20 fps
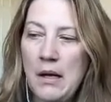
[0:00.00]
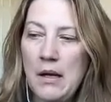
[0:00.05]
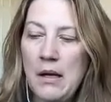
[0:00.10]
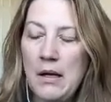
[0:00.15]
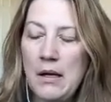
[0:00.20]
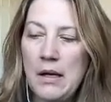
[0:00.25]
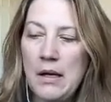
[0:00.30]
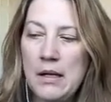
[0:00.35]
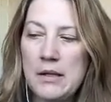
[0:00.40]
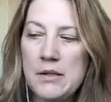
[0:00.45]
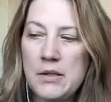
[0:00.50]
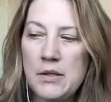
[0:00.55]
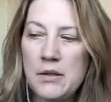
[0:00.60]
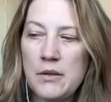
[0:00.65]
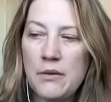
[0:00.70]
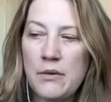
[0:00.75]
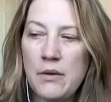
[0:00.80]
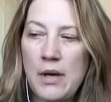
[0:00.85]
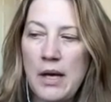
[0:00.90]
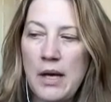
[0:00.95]
And as
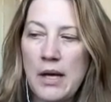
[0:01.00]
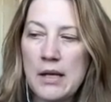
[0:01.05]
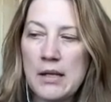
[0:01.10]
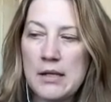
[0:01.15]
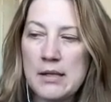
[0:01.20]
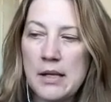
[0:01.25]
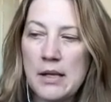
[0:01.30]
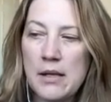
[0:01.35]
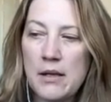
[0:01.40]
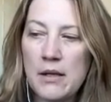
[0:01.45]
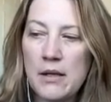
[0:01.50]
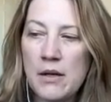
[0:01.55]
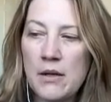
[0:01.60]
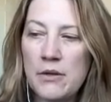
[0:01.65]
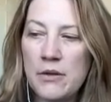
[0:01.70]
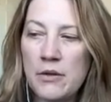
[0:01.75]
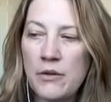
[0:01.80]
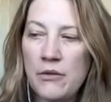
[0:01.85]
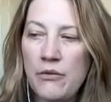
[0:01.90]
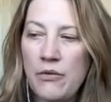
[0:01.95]
you exhale
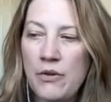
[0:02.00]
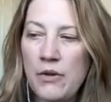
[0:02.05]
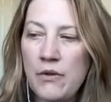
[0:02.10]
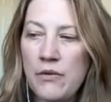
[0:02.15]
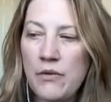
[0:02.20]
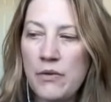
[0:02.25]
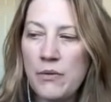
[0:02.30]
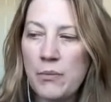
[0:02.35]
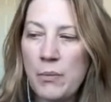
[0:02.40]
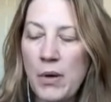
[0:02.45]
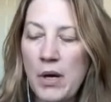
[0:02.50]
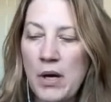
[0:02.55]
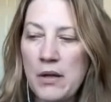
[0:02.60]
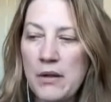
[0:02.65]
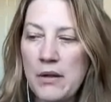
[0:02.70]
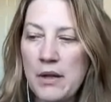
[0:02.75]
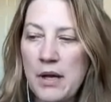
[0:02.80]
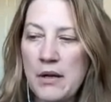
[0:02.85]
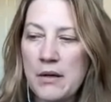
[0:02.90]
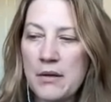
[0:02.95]
on your 5th
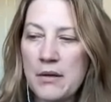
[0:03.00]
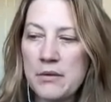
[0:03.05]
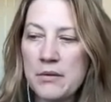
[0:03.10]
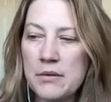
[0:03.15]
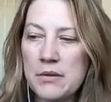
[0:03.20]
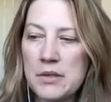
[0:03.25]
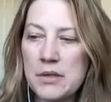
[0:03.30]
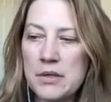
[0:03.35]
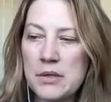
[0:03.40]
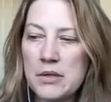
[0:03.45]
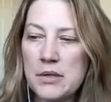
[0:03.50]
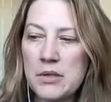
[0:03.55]
breath out,